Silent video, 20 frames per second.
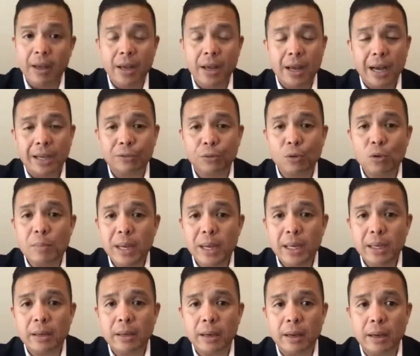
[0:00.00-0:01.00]

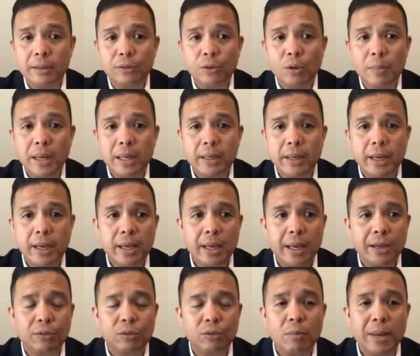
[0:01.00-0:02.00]
assuming
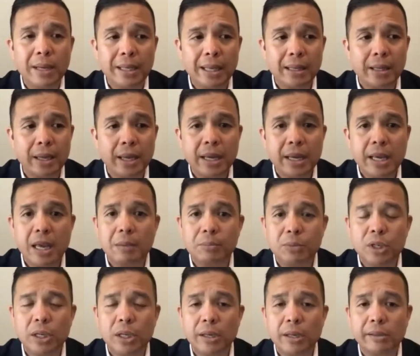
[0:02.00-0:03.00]
that the
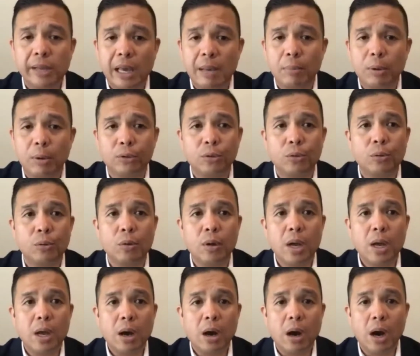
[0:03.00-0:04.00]
EMG is able to
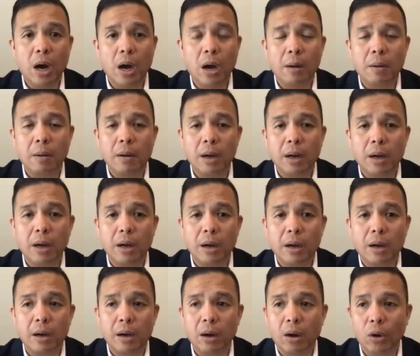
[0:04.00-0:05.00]

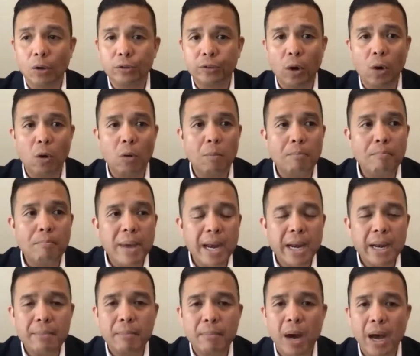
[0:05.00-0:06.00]
also
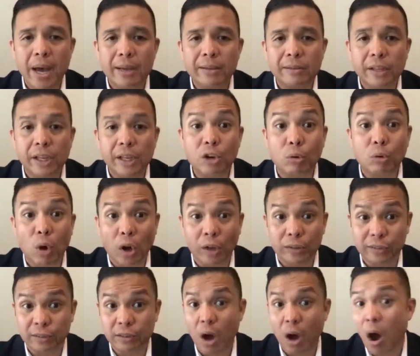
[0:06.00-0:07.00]
minimize the
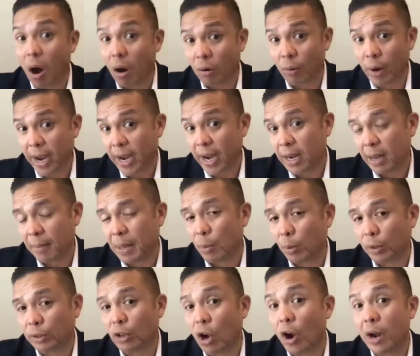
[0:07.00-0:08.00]
cross talk, right? I mean,
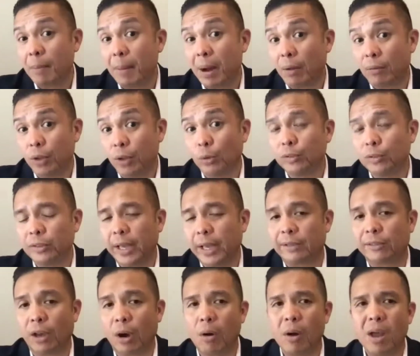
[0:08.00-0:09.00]
we're talking about
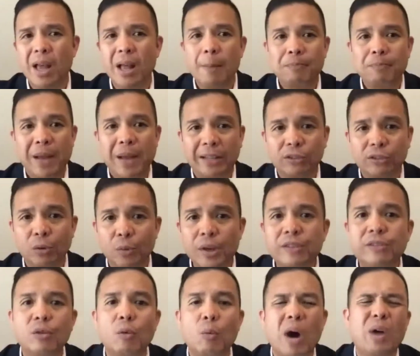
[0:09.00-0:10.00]
so that's the
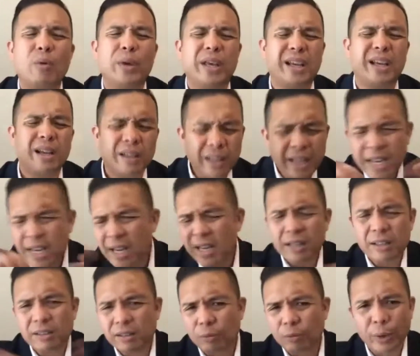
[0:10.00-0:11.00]
reason why we clean
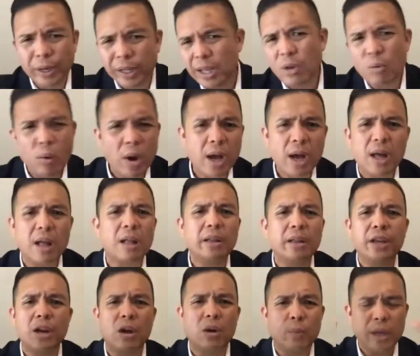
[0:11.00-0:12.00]
it really well.
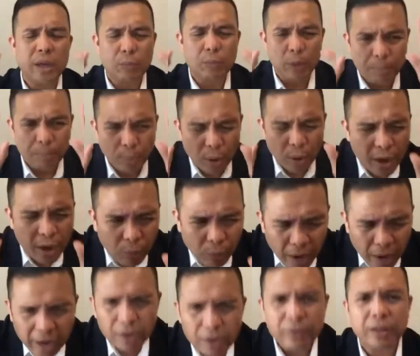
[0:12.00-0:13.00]
We put it
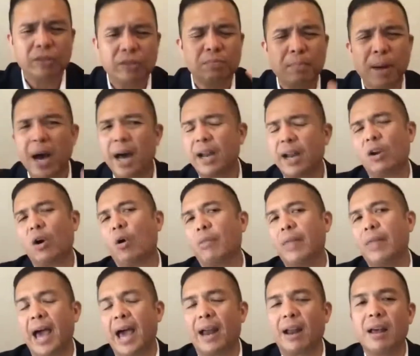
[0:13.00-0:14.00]
right on the spot and all
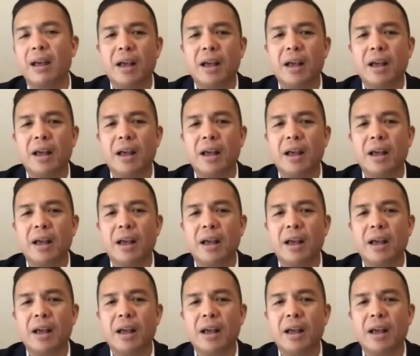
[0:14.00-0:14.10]
that.